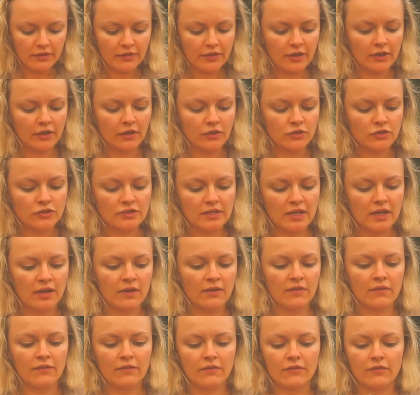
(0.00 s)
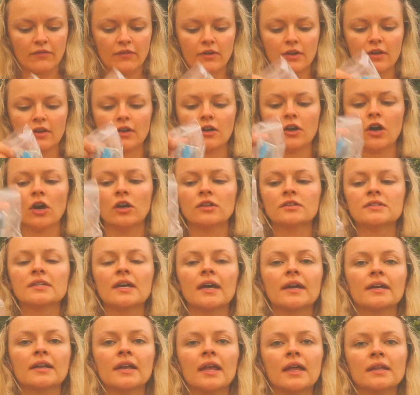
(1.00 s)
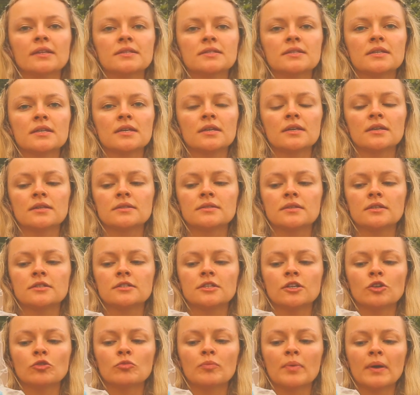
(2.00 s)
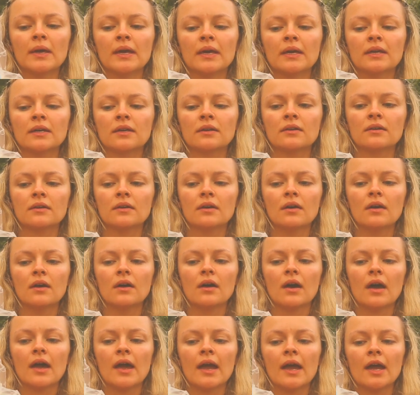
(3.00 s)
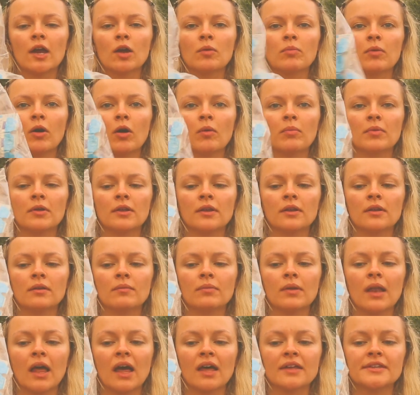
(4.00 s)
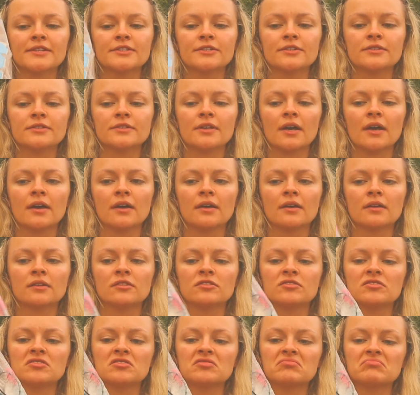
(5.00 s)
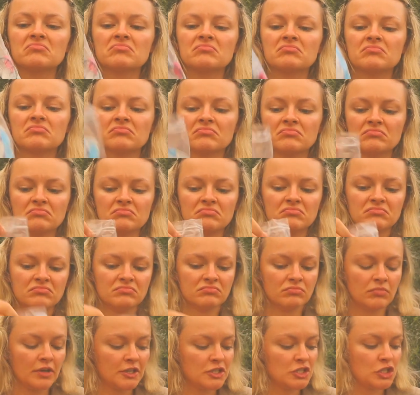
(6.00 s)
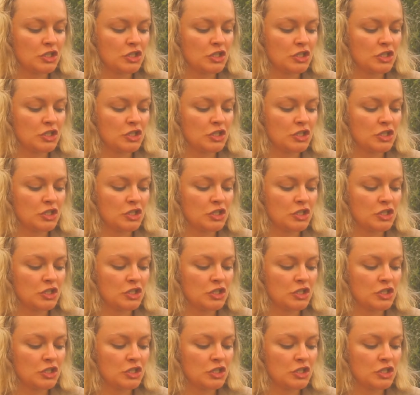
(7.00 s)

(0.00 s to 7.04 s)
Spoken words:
Then I just have contact lenses, a toothpick, a hair bobbin, plasters, and my